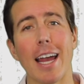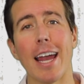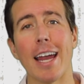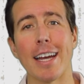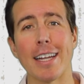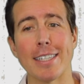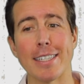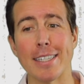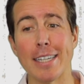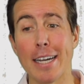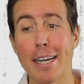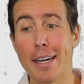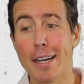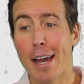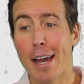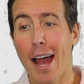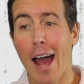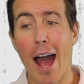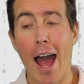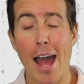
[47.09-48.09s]
And
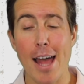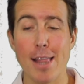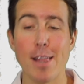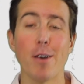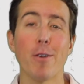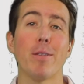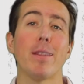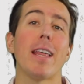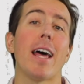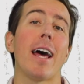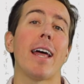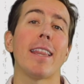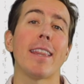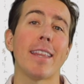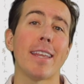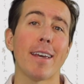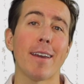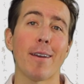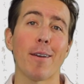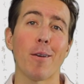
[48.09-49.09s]
I load that
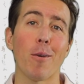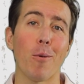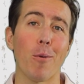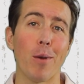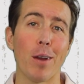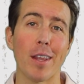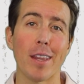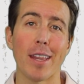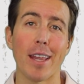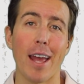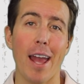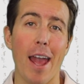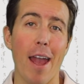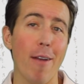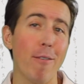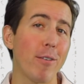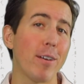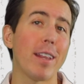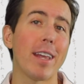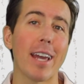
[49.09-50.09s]
thing with
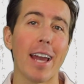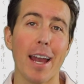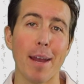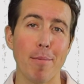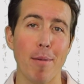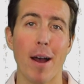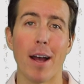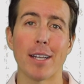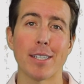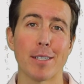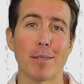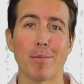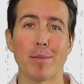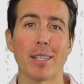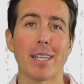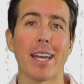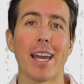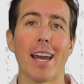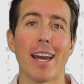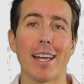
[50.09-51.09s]
everything I
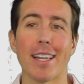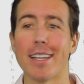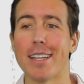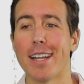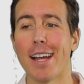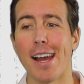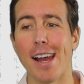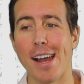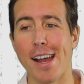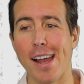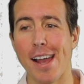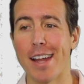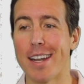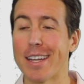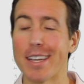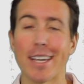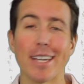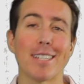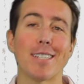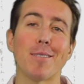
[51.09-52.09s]
possibly can, and
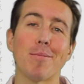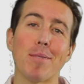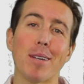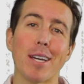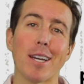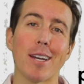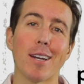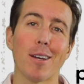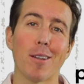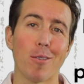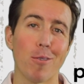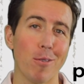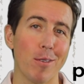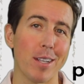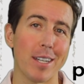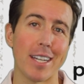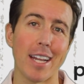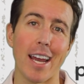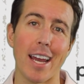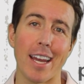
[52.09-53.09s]
it gets me through
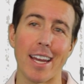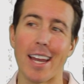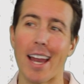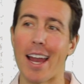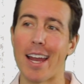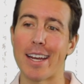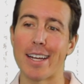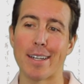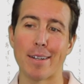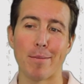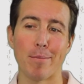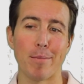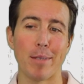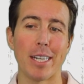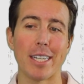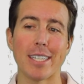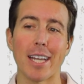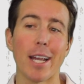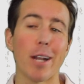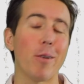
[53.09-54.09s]
the day. It
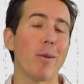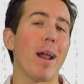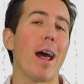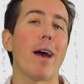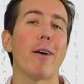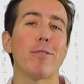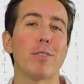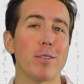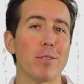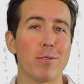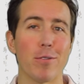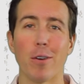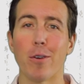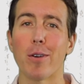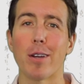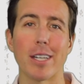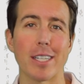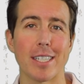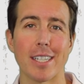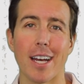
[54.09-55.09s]
means I don't have to
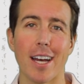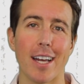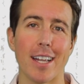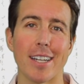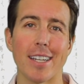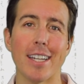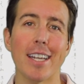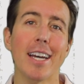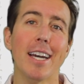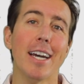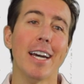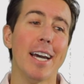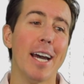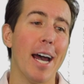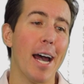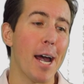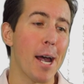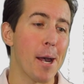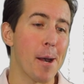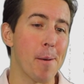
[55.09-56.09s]
focus on
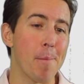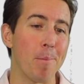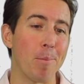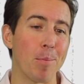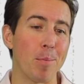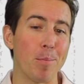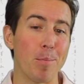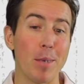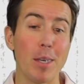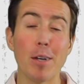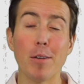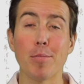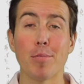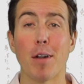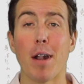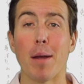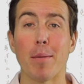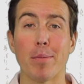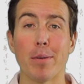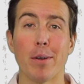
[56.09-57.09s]
meal
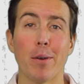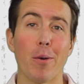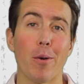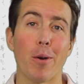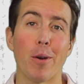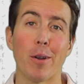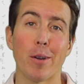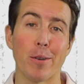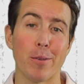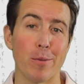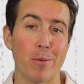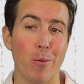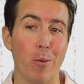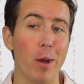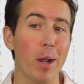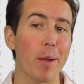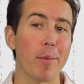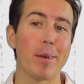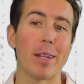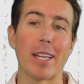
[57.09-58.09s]
prep or
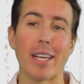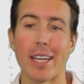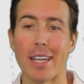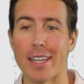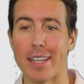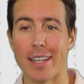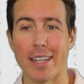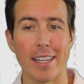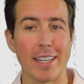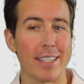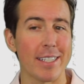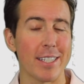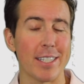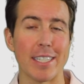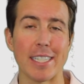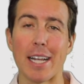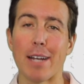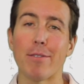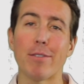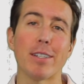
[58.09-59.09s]
what I'm going to eat. It's
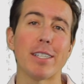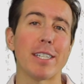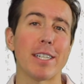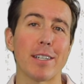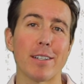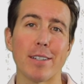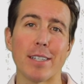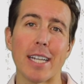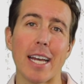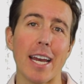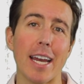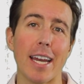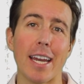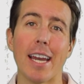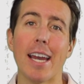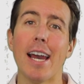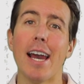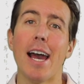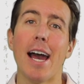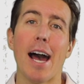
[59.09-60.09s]
just every single
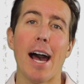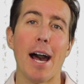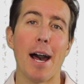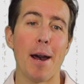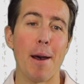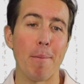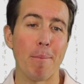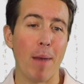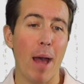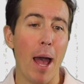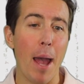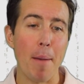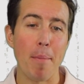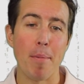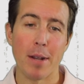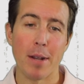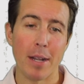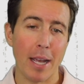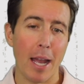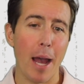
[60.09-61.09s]
day I
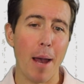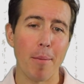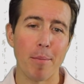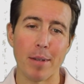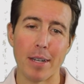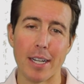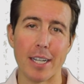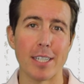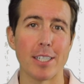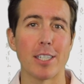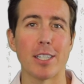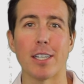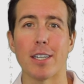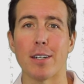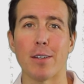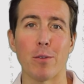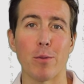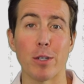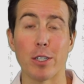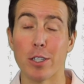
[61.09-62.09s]
a
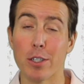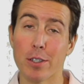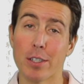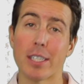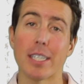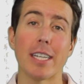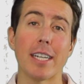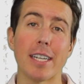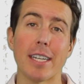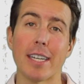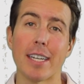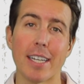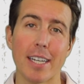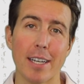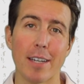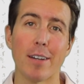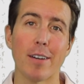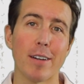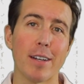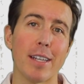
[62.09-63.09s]
combination, which you'll see
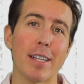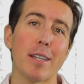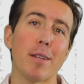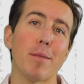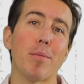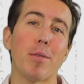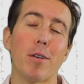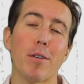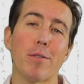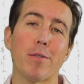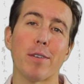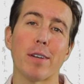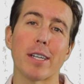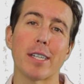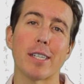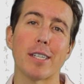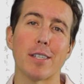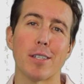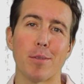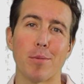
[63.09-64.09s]
here in the
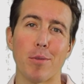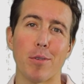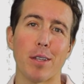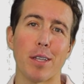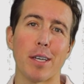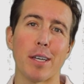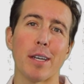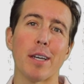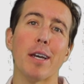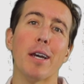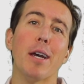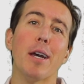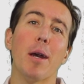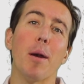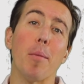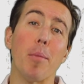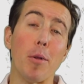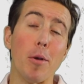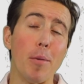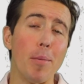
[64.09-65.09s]
perfect smoothie
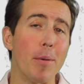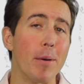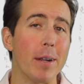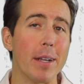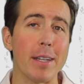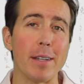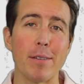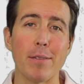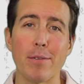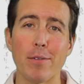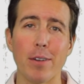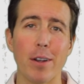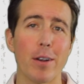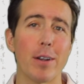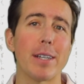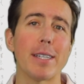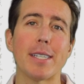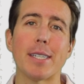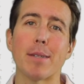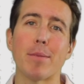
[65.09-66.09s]
blueprint,
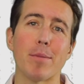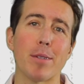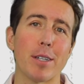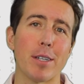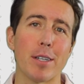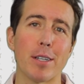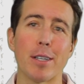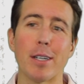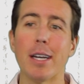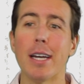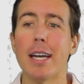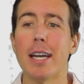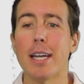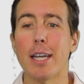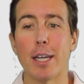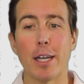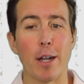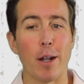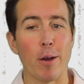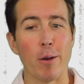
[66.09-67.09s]
very similar,
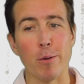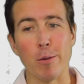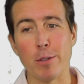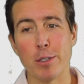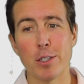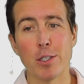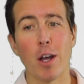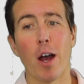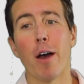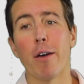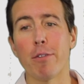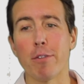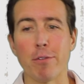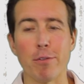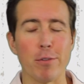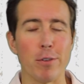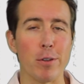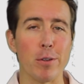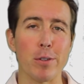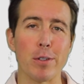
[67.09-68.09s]
soft
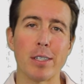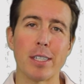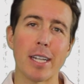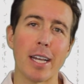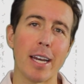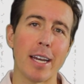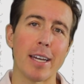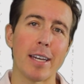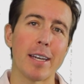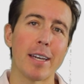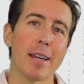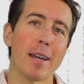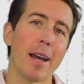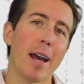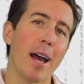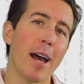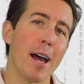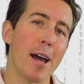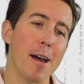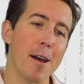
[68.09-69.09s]
fruits like
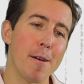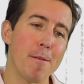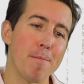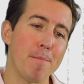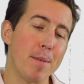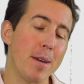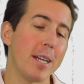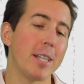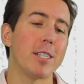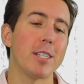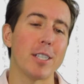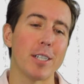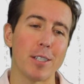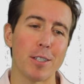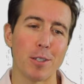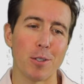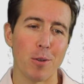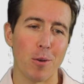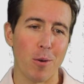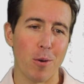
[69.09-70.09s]

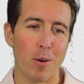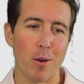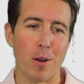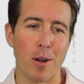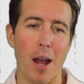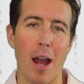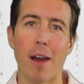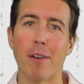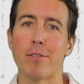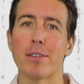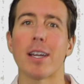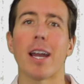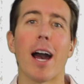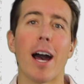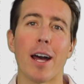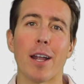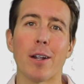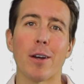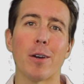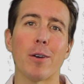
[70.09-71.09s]
peaches or
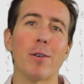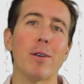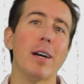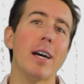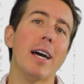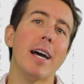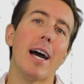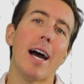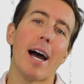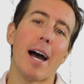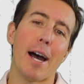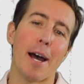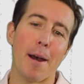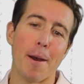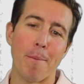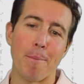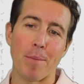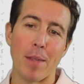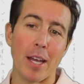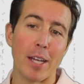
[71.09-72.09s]
avocado,
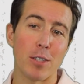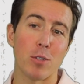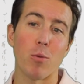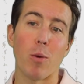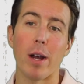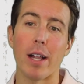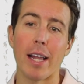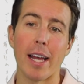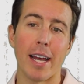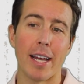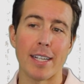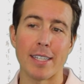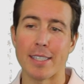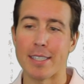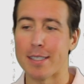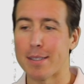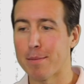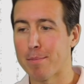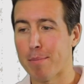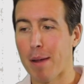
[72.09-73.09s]
as well
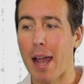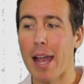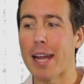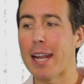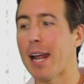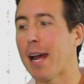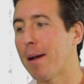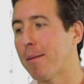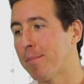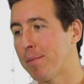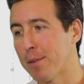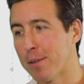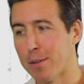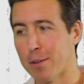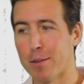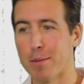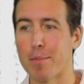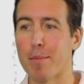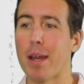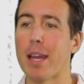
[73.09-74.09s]
as pineapple
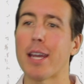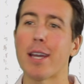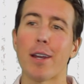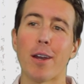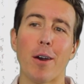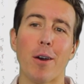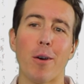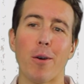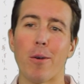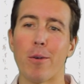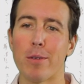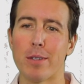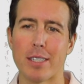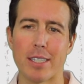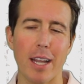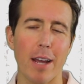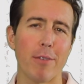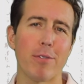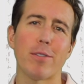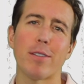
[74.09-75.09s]
or mango,
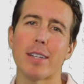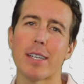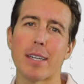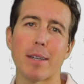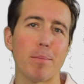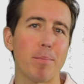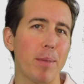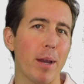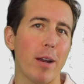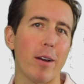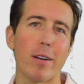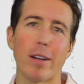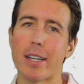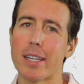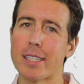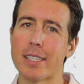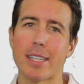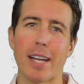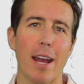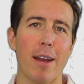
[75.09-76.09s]
definitely
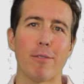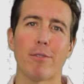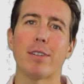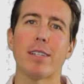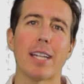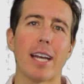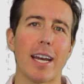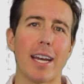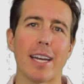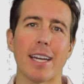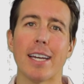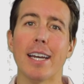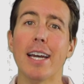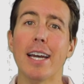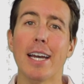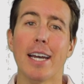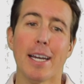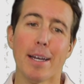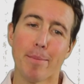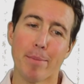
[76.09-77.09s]
berries every day,
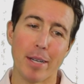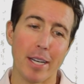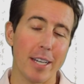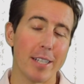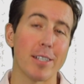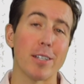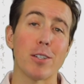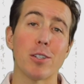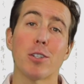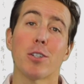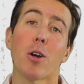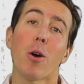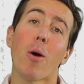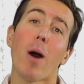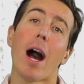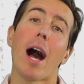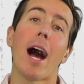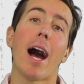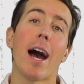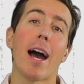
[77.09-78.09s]
because they're so
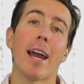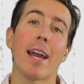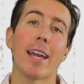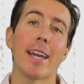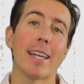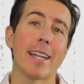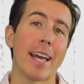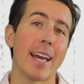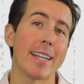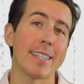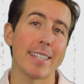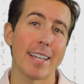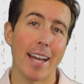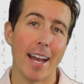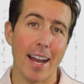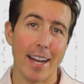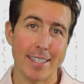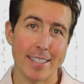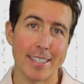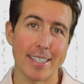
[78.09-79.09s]
high in
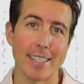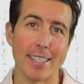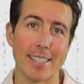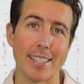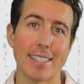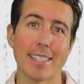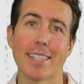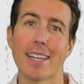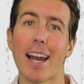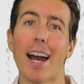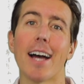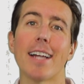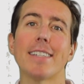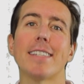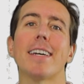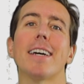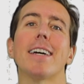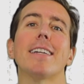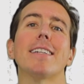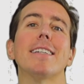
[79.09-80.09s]
antioxidant
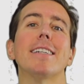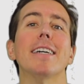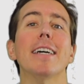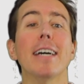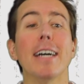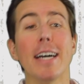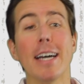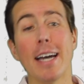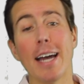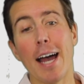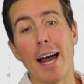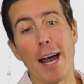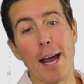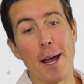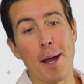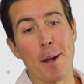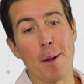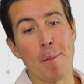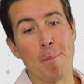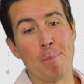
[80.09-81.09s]
content,
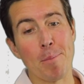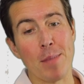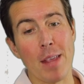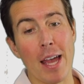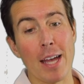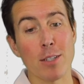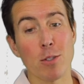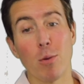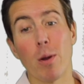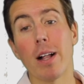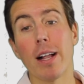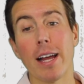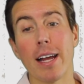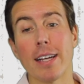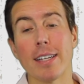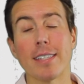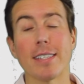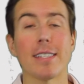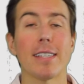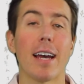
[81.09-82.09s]
as well
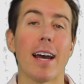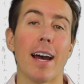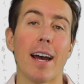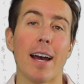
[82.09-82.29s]
as